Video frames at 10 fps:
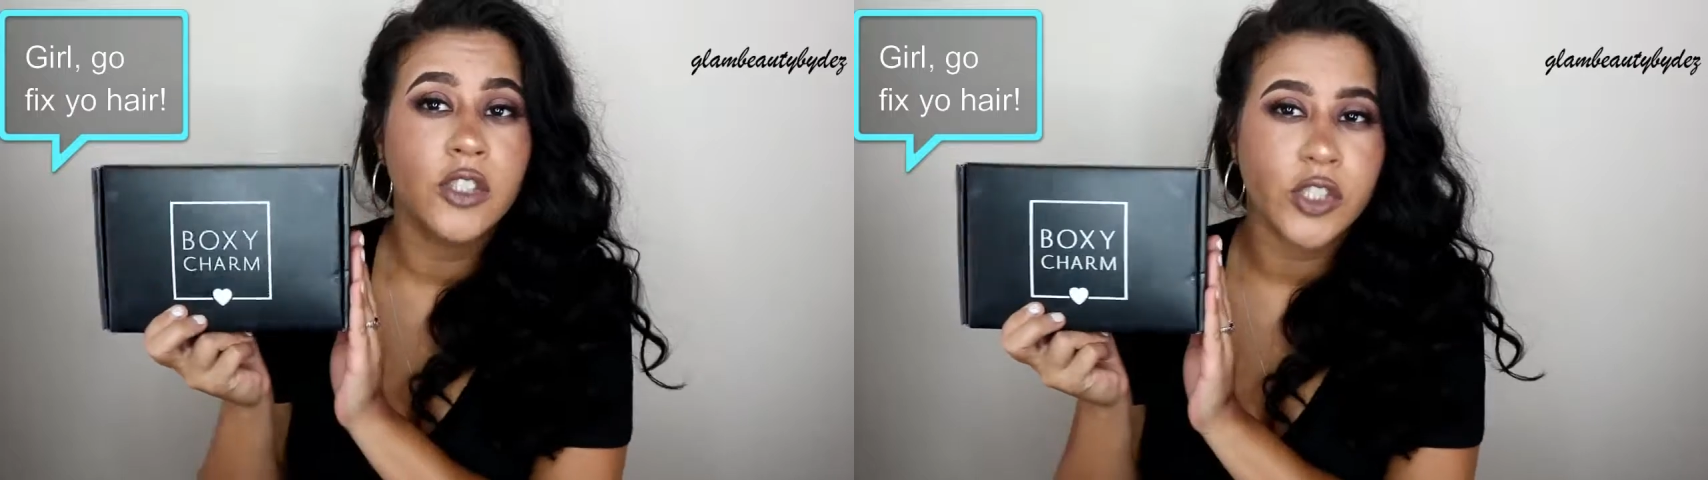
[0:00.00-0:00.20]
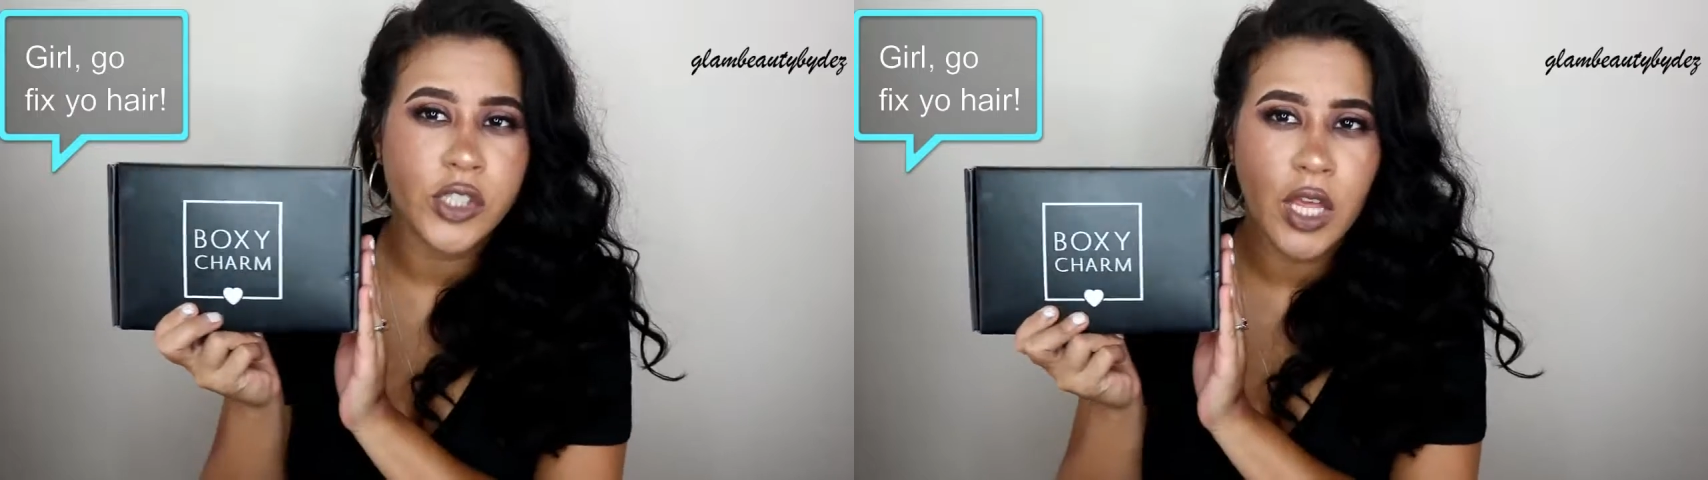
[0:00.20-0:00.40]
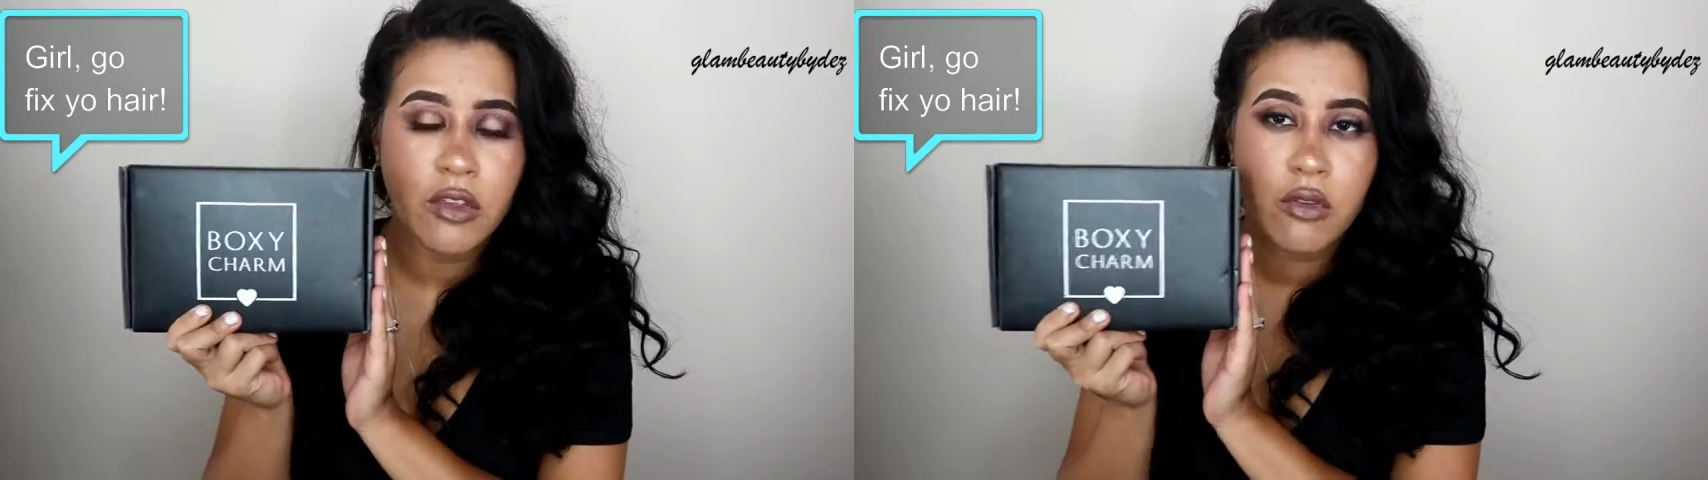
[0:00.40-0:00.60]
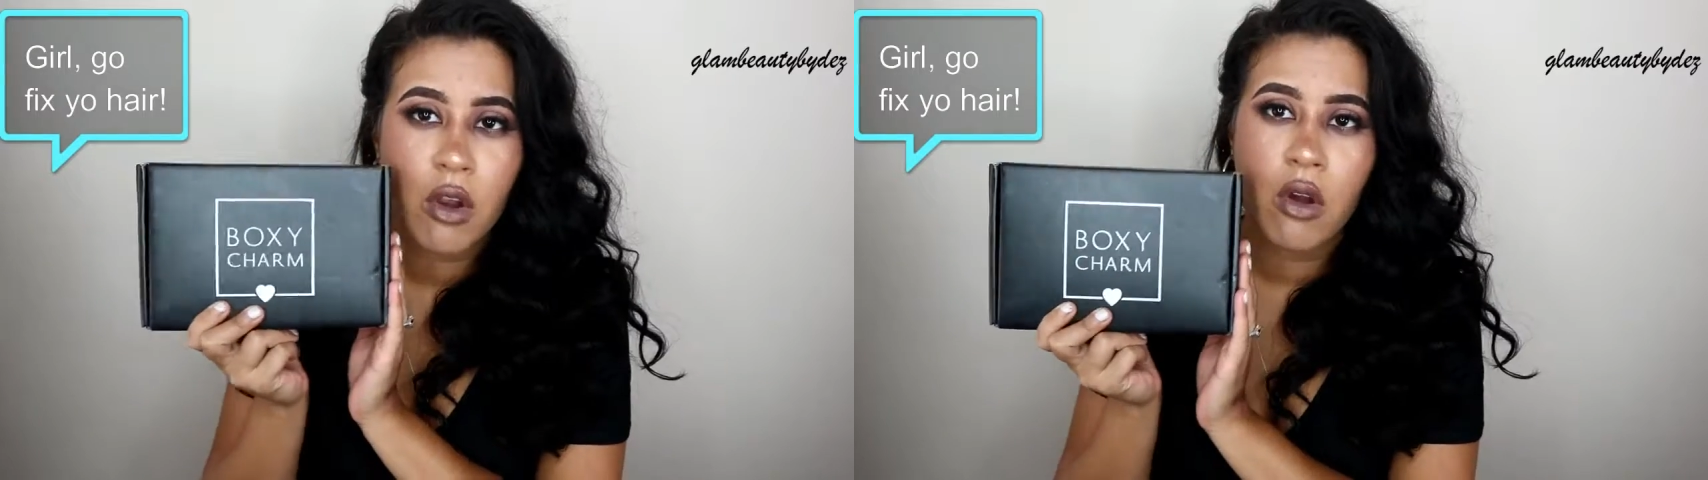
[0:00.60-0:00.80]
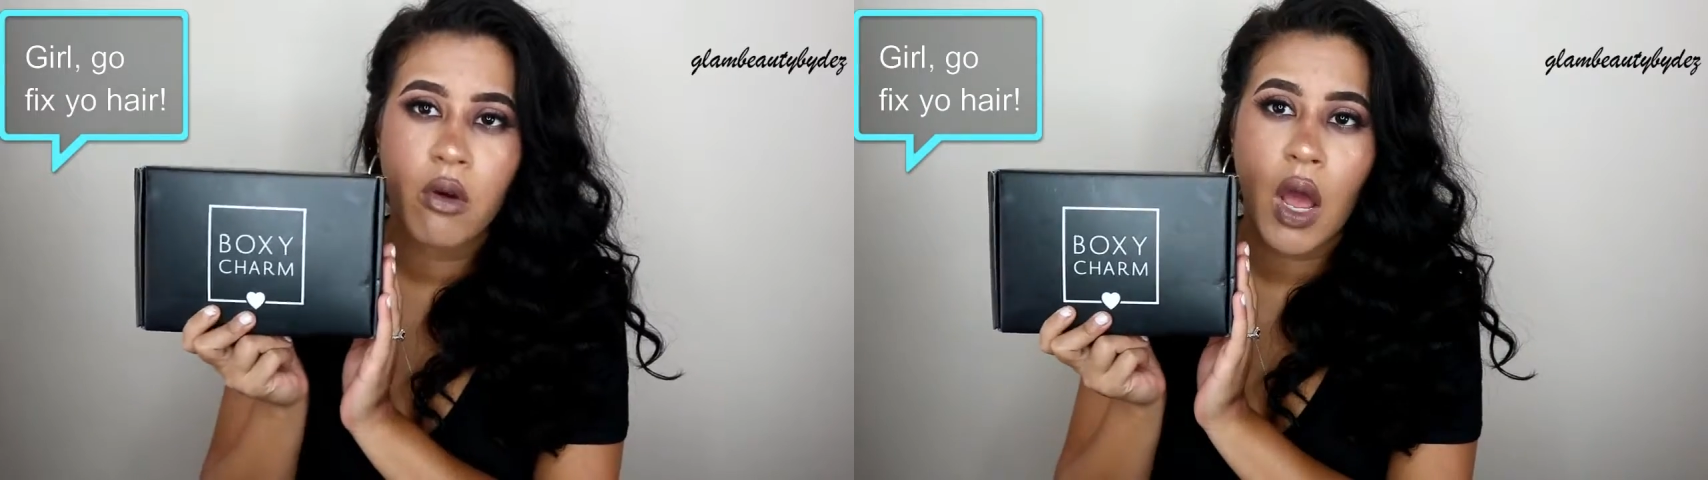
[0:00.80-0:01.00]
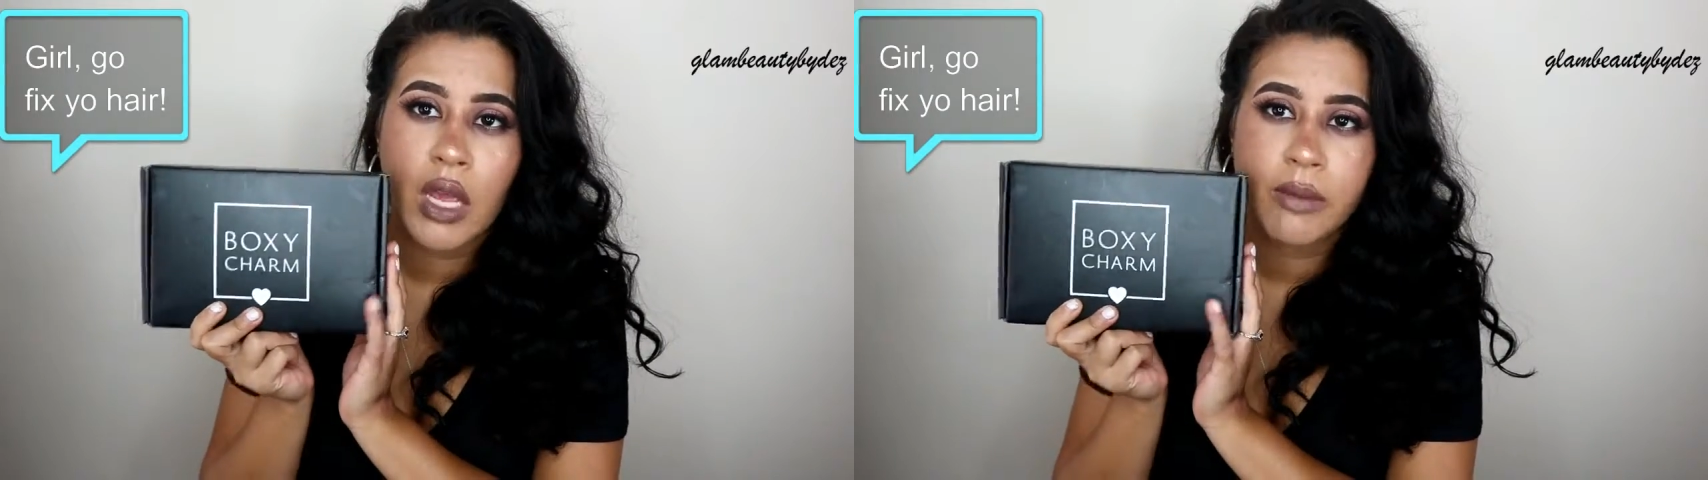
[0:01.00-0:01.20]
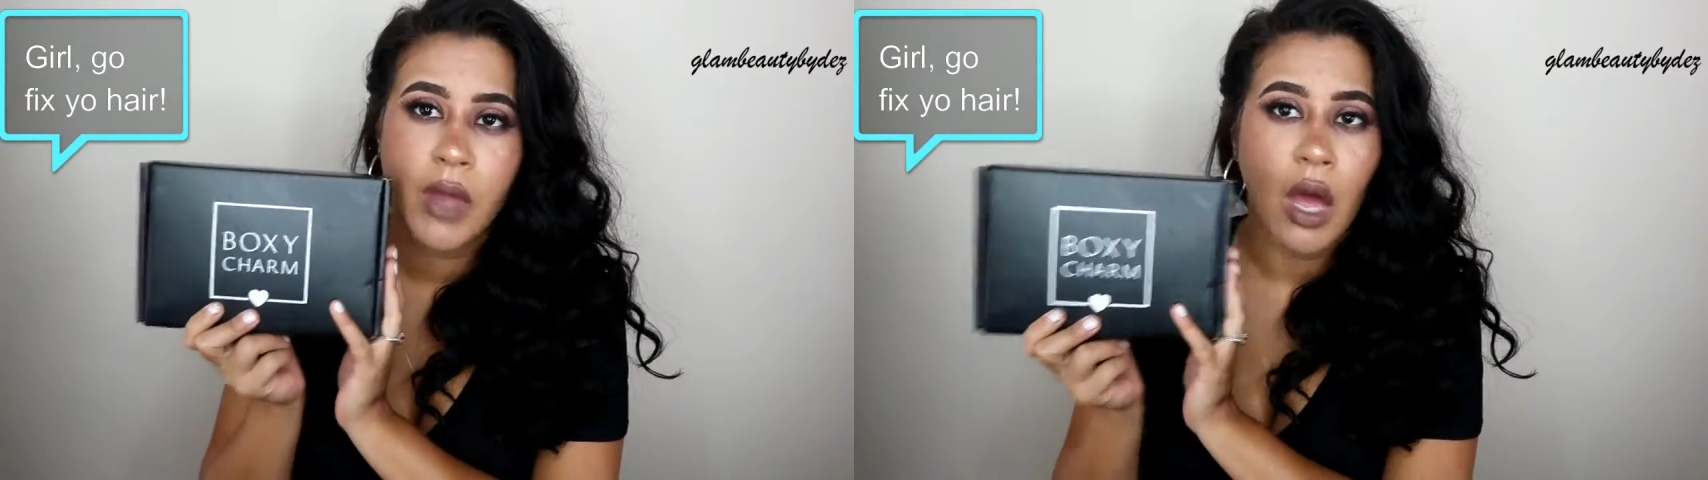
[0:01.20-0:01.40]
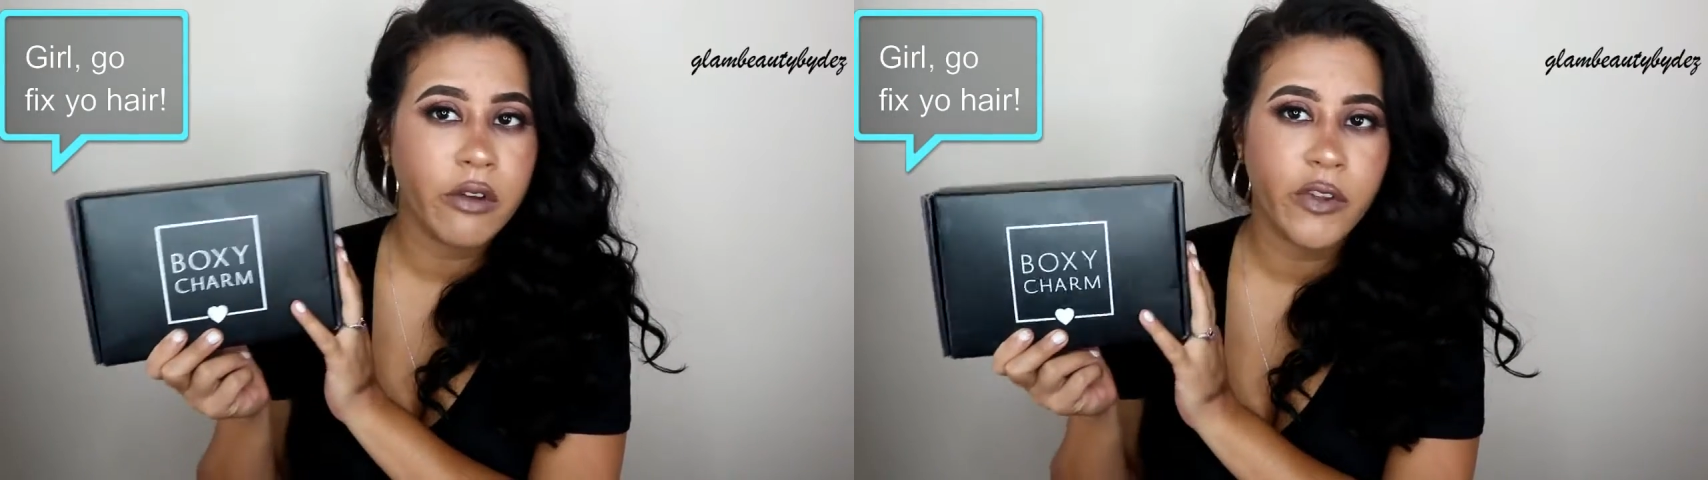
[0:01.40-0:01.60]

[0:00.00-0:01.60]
Just to let you know, I'm not